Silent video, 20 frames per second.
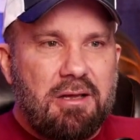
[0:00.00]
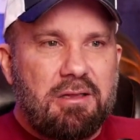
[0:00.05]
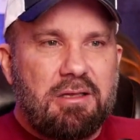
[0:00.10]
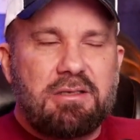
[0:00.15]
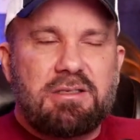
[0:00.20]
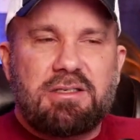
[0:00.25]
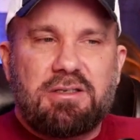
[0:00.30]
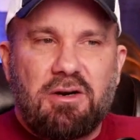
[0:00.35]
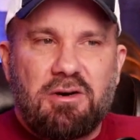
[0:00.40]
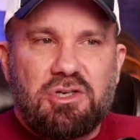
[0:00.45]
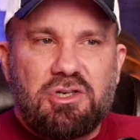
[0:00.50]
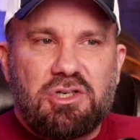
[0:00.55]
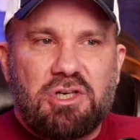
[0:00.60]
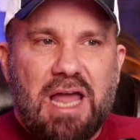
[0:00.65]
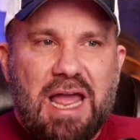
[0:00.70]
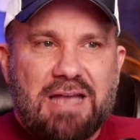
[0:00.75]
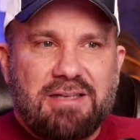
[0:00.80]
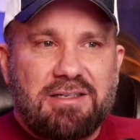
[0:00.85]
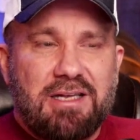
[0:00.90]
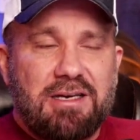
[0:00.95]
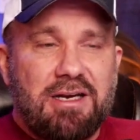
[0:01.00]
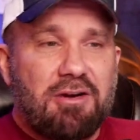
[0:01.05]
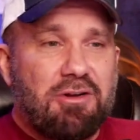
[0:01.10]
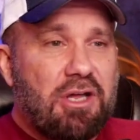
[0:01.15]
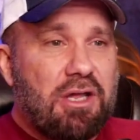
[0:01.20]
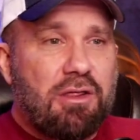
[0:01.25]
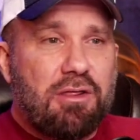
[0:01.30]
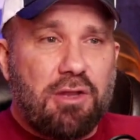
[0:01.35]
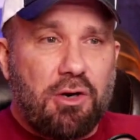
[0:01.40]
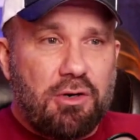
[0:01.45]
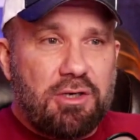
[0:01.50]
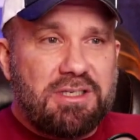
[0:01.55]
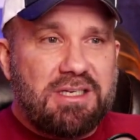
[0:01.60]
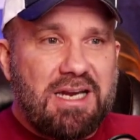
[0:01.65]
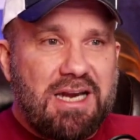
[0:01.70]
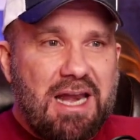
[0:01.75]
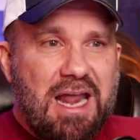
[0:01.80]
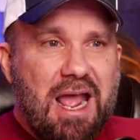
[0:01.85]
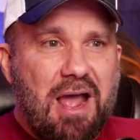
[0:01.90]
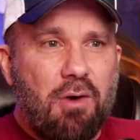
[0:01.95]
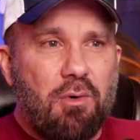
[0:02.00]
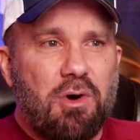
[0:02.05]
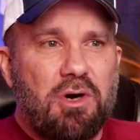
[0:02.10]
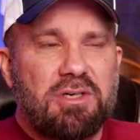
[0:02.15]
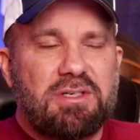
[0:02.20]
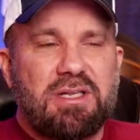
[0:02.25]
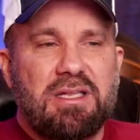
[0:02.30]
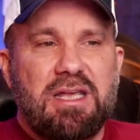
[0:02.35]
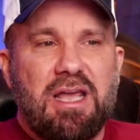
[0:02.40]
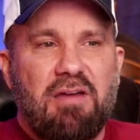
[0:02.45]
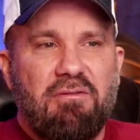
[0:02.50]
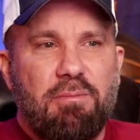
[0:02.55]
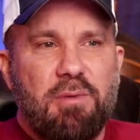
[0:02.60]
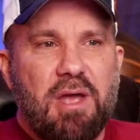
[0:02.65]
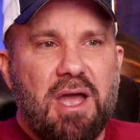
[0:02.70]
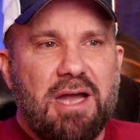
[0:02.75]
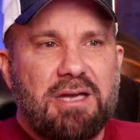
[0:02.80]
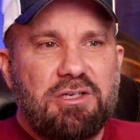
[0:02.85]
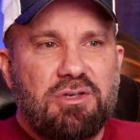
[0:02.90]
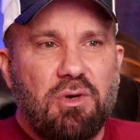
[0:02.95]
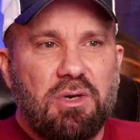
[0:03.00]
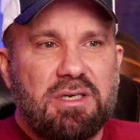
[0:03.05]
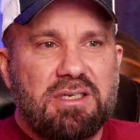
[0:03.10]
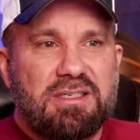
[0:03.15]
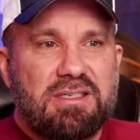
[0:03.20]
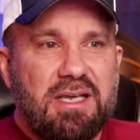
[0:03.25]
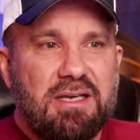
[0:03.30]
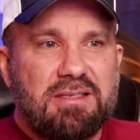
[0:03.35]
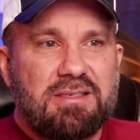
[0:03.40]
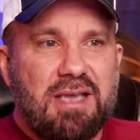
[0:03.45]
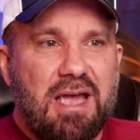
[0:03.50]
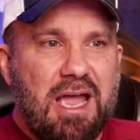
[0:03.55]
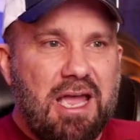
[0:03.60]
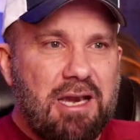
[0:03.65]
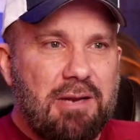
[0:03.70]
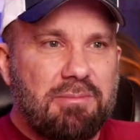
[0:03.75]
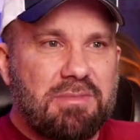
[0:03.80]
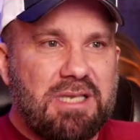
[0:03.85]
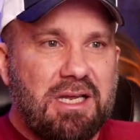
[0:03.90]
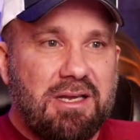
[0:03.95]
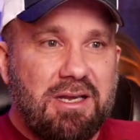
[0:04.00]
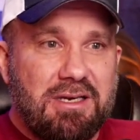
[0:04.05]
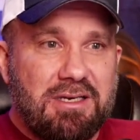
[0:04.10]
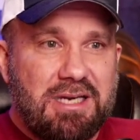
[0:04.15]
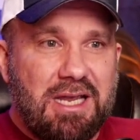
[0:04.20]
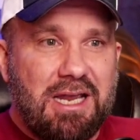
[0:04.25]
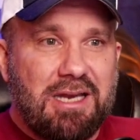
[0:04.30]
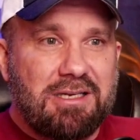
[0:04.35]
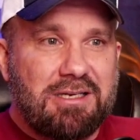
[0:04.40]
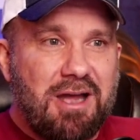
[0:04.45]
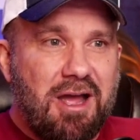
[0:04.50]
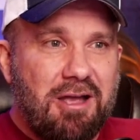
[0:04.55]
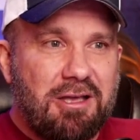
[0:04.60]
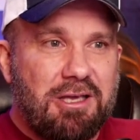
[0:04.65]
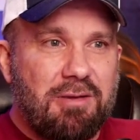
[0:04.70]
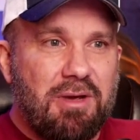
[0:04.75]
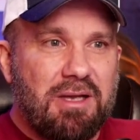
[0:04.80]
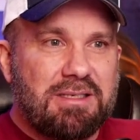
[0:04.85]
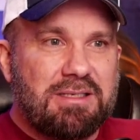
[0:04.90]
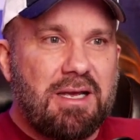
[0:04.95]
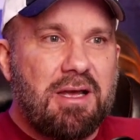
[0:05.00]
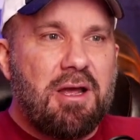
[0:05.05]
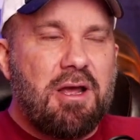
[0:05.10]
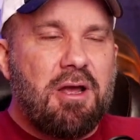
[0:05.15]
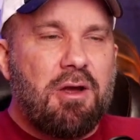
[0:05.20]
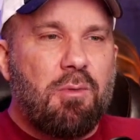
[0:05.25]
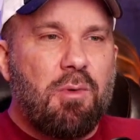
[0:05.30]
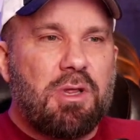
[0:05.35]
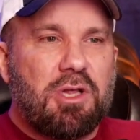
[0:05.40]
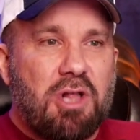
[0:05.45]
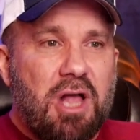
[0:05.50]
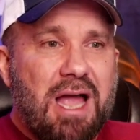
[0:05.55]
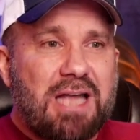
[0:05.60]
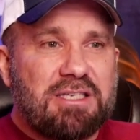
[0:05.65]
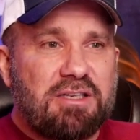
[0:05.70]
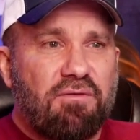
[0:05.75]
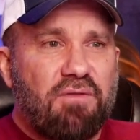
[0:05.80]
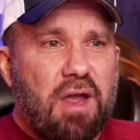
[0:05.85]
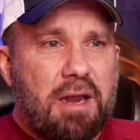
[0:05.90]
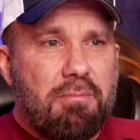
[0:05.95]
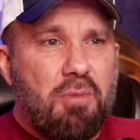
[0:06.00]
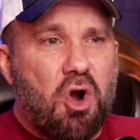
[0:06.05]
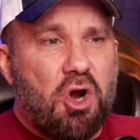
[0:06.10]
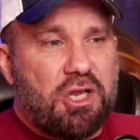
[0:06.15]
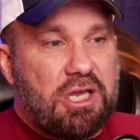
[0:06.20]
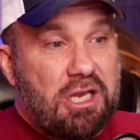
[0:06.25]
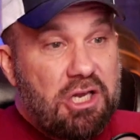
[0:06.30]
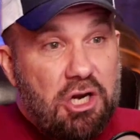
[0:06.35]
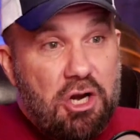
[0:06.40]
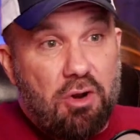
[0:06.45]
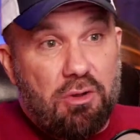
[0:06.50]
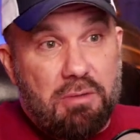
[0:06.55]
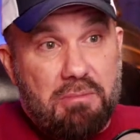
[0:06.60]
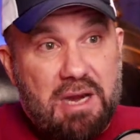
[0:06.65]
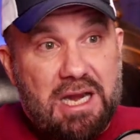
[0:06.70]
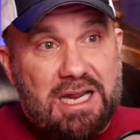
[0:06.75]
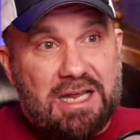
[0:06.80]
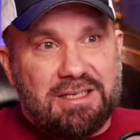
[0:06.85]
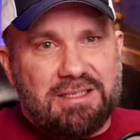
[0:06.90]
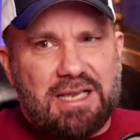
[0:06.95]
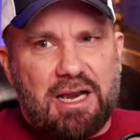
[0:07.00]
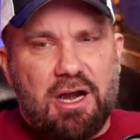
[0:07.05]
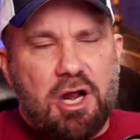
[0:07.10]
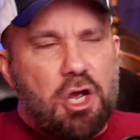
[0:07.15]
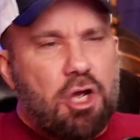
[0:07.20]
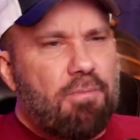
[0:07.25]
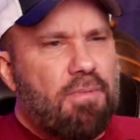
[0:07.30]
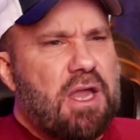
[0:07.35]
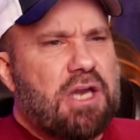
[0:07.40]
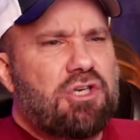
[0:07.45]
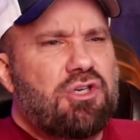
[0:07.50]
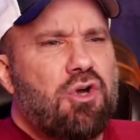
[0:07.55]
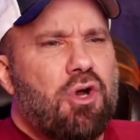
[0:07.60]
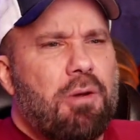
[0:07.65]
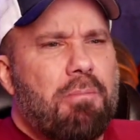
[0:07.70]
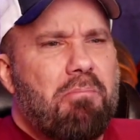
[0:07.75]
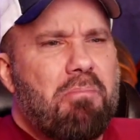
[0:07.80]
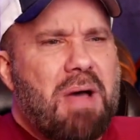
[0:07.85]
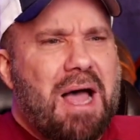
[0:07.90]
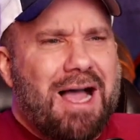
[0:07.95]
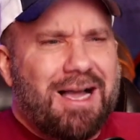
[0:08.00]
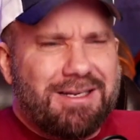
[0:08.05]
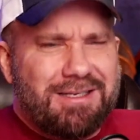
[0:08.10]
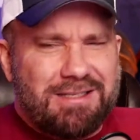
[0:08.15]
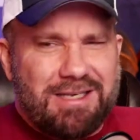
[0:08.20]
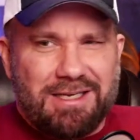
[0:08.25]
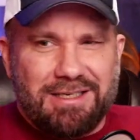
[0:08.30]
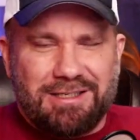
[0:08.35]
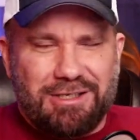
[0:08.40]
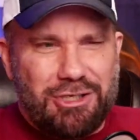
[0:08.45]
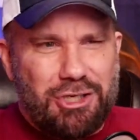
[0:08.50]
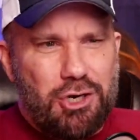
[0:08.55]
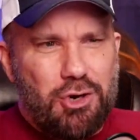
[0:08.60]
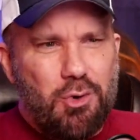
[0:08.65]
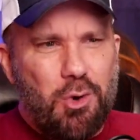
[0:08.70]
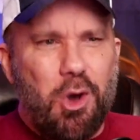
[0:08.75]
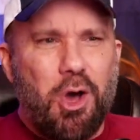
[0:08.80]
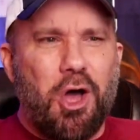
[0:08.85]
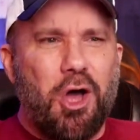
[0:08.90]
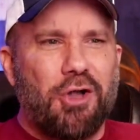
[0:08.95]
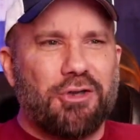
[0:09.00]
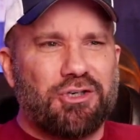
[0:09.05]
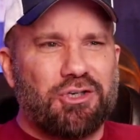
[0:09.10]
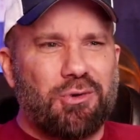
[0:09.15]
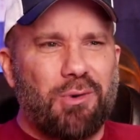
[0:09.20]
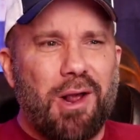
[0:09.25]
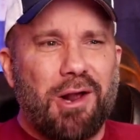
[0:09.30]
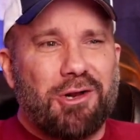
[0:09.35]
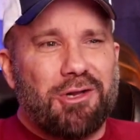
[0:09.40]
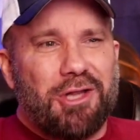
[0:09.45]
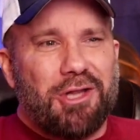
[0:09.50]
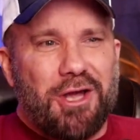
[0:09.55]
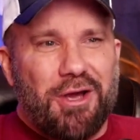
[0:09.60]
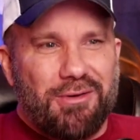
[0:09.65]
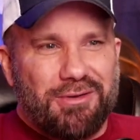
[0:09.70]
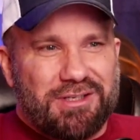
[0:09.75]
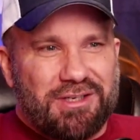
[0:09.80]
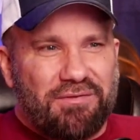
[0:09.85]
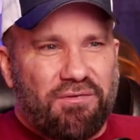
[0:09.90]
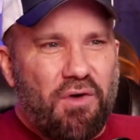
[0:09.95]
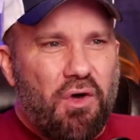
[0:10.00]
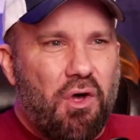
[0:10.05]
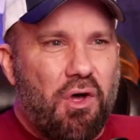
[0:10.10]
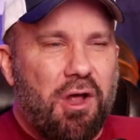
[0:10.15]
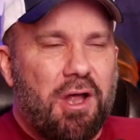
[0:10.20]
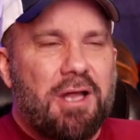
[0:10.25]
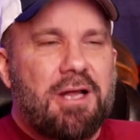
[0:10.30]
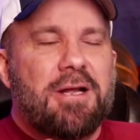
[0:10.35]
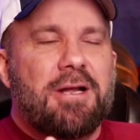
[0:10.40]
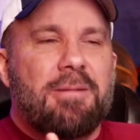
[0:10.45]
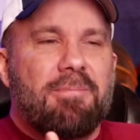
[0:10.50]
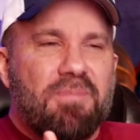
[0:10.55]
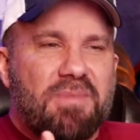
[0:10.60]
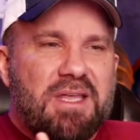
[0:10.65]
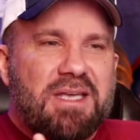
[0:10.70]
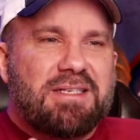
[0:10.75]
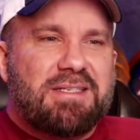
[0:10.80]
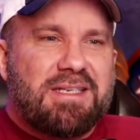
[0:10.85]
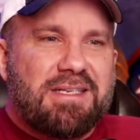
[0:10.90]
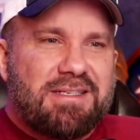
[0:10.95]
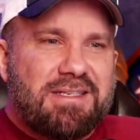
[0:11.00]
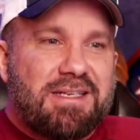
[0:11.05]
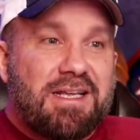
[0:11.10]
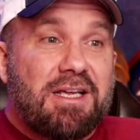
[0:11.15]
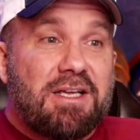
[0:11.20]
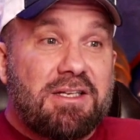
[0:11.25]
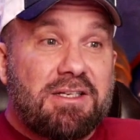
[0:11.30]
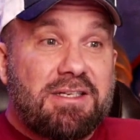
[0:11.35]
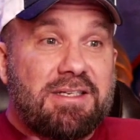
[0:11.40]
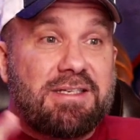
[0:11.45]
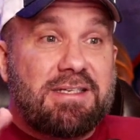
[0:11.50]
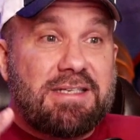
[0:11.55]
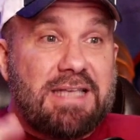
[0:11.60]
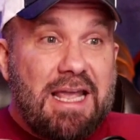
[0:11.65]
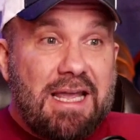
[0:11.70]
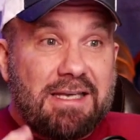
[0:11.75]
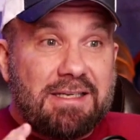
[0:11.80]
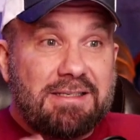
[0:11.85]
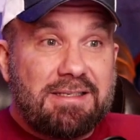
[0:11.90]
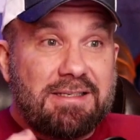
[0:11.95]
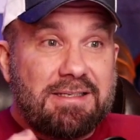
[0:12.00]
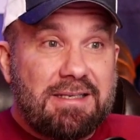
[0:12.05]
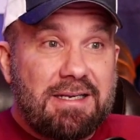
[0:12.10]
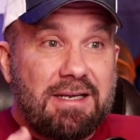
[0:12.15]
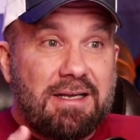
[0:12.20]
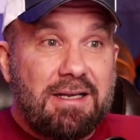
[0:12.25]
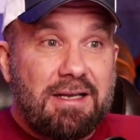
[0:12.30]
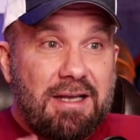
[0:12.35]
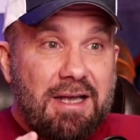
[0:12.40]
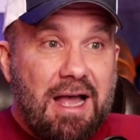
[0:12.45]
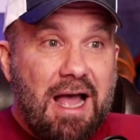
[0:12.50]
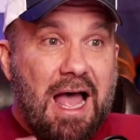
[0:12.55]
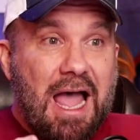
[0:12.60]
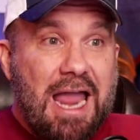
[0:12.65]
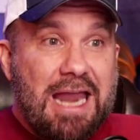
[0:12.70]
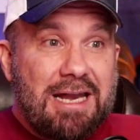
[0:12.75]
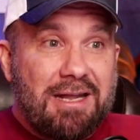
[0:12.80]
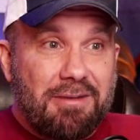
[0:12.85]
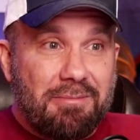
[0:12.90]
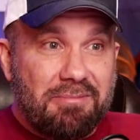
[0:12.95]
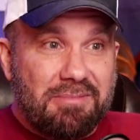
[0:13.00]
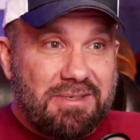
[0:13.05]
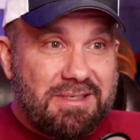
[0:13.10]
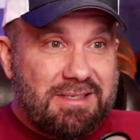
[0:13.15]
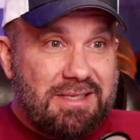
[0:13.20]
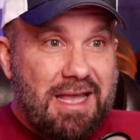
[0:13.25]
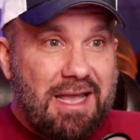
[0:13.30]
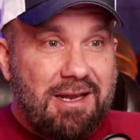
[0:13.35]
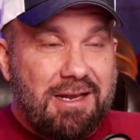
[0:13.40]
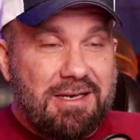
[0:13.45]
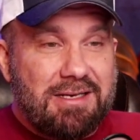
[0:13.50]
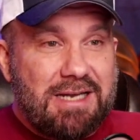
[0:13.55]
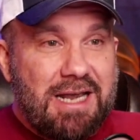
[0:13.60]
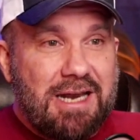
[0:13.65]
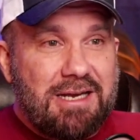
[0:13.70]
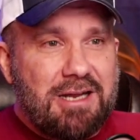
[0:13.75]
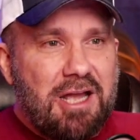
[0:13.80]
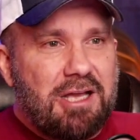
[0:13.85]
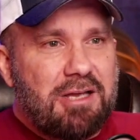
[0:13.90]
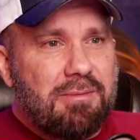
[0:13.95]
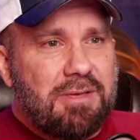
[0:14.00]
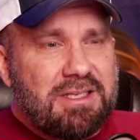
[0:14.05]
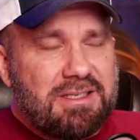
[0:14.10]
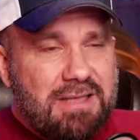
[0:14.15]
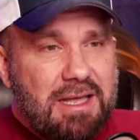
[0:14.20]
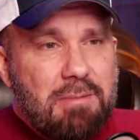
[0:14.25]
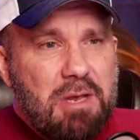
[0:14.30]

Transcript: The search lasted nearly 13 hours, and the FBI took 6 items that contained documents with classified marking. You know, the media said they took boxes, U-Haul truckloads full. This is 6 items that contain documents.